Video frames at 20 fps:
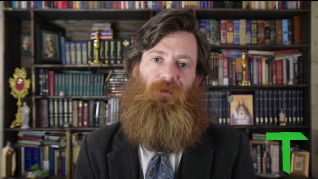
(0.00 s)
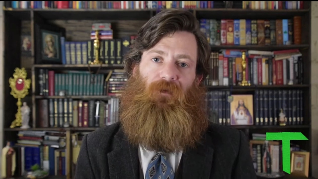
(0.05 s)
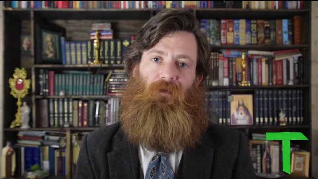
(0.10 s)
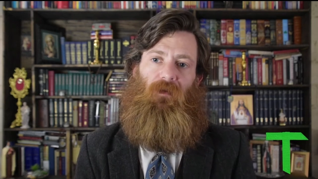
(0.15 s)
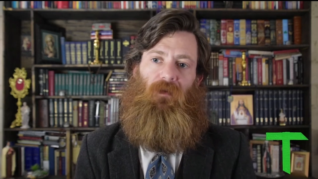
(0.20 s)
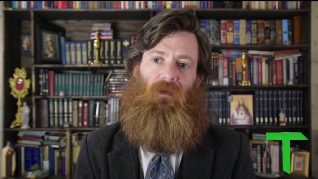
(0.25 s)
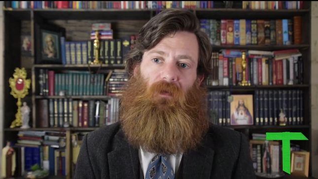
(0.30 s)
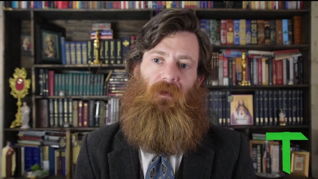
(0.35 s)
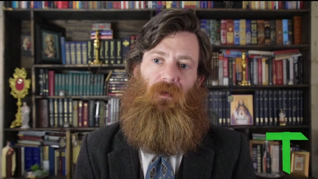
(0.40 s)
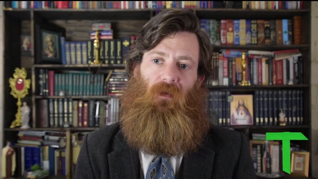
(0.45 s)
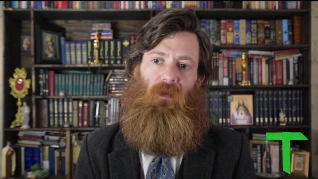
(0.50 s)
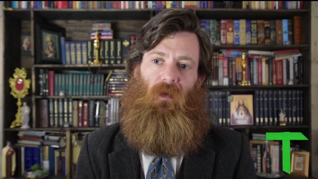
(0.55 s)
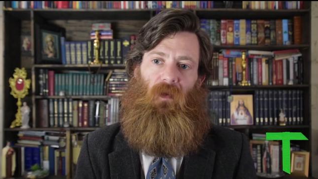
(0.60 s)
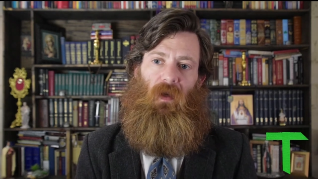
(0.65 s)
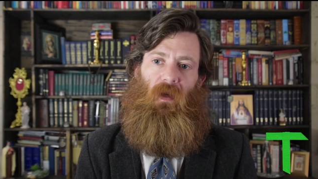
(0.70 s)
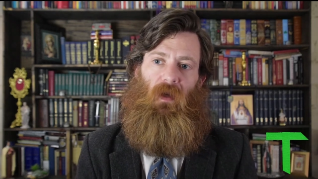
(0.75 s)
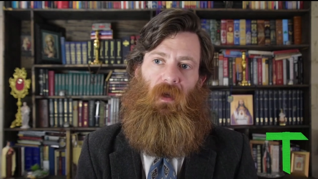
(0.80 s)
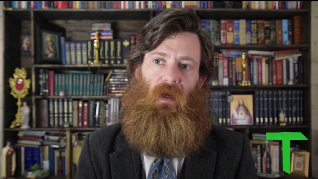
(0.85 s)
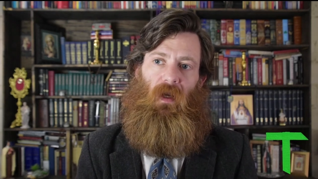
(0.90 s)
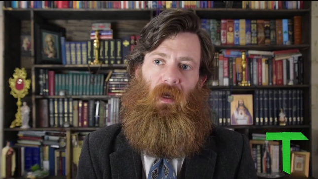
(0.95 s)

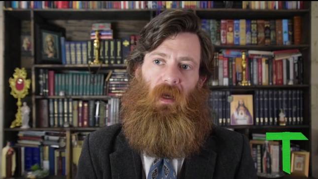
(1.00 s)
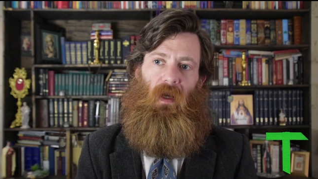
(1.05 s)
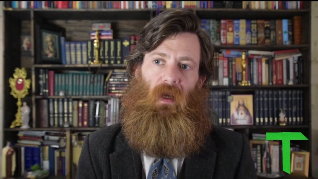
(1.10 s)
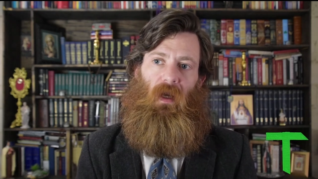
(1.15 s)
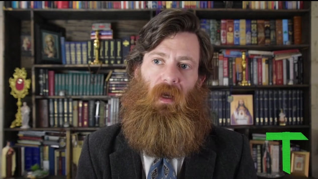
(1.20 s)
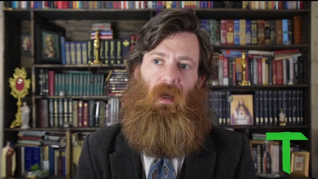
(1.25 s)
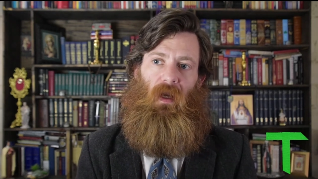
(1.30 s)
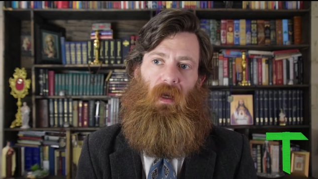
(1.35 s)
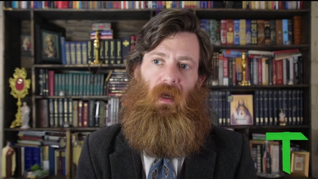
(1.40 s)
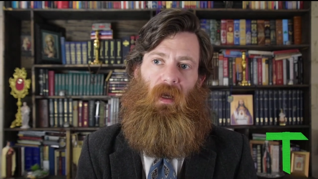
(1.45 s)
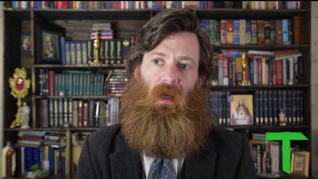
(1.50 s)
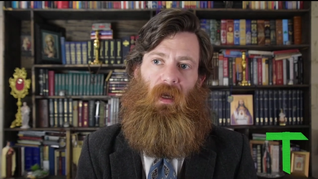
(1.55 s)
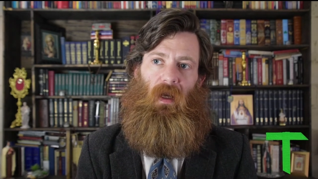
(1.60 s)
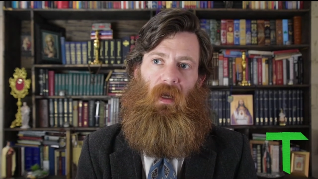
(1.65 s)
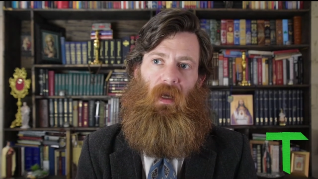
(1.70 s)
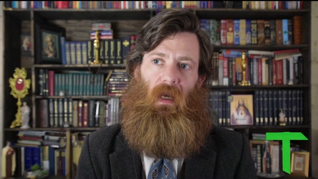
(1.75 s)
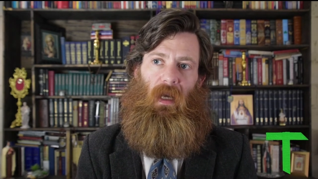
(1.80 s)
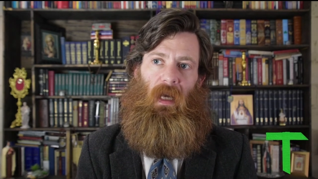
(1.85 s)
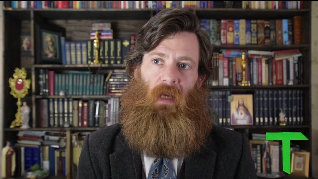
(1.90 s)
[no speech]